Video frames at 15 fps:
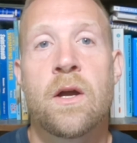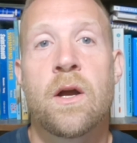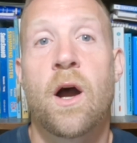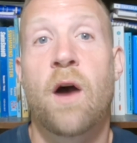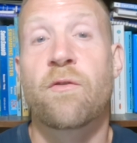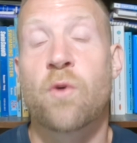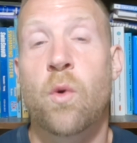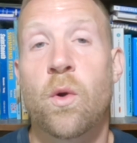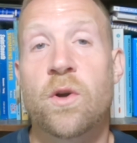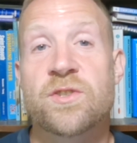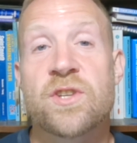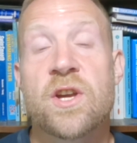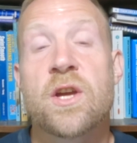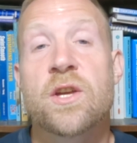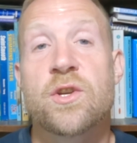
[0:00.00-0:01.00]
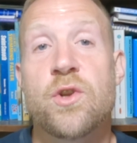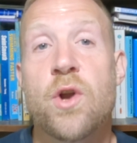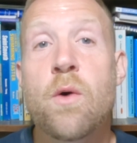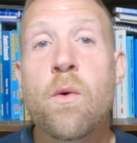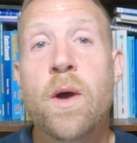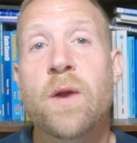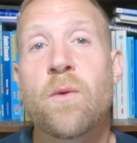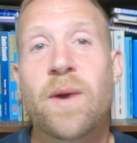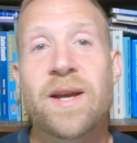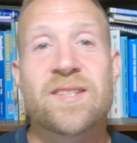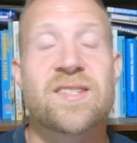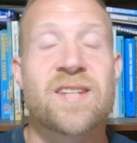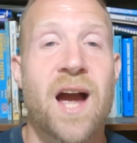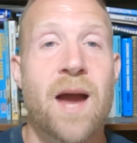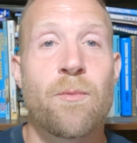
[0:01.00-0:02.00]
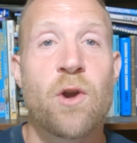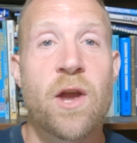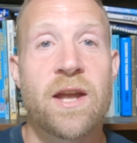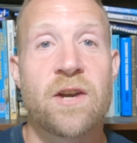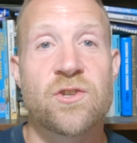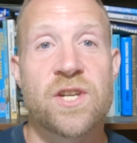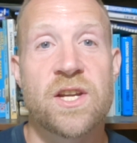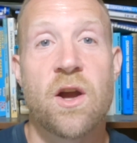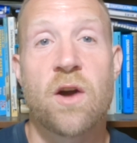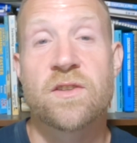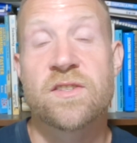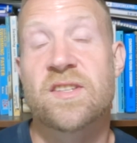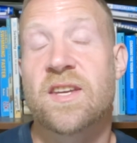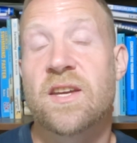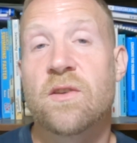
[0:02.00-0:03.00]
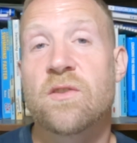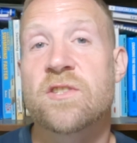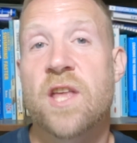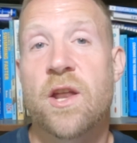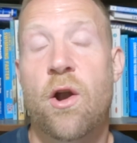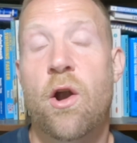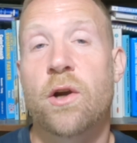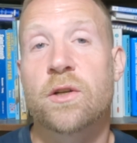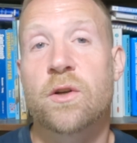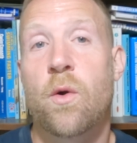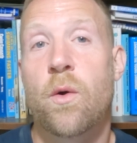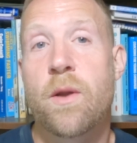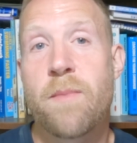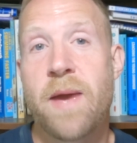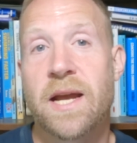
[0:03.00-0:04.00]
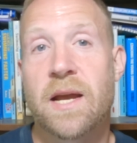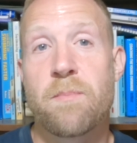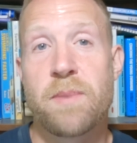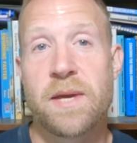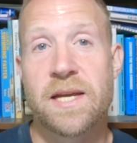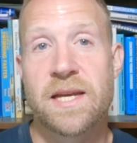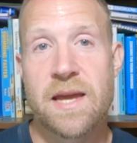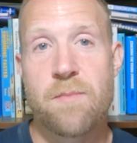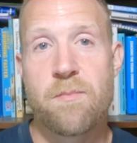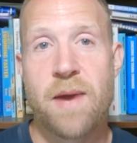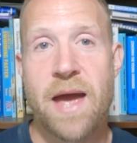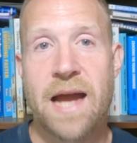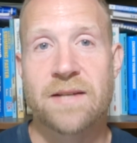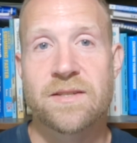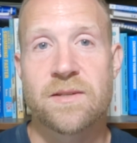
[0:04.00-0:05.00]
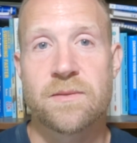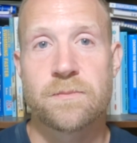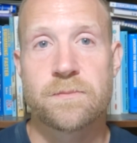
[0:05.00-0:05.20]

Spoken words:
Of course, you don't want to waste time or energy on skills that aren't going to make a big impact.